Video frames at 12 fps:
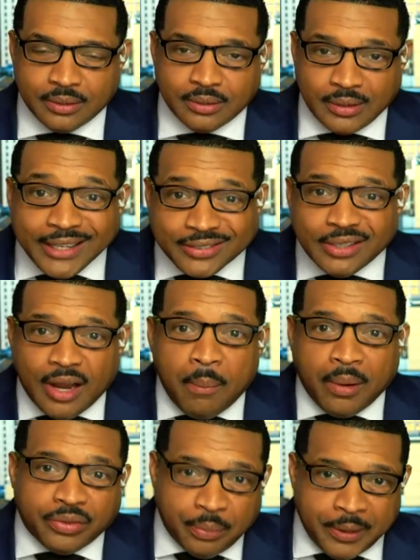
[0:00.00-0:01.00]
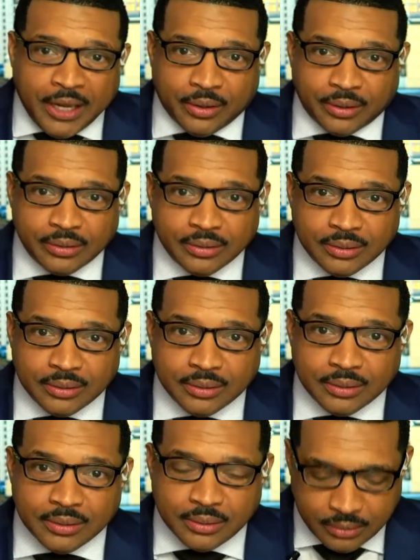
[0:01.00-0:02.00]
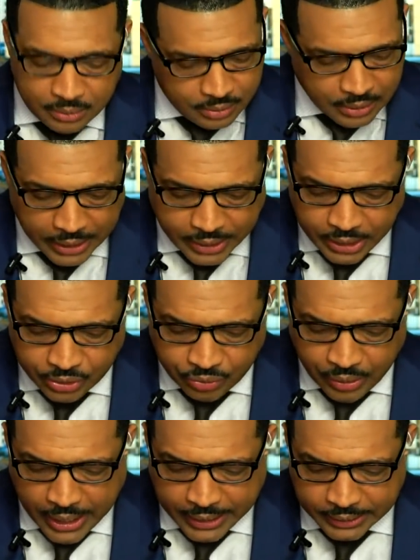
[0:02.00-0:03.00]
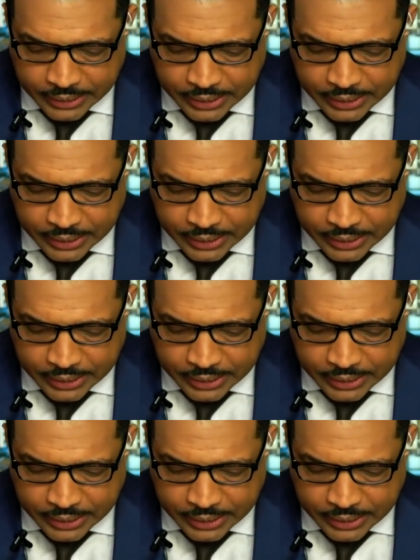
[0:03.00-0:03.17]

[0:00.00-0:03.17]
That's the number of the bill. I kid you not.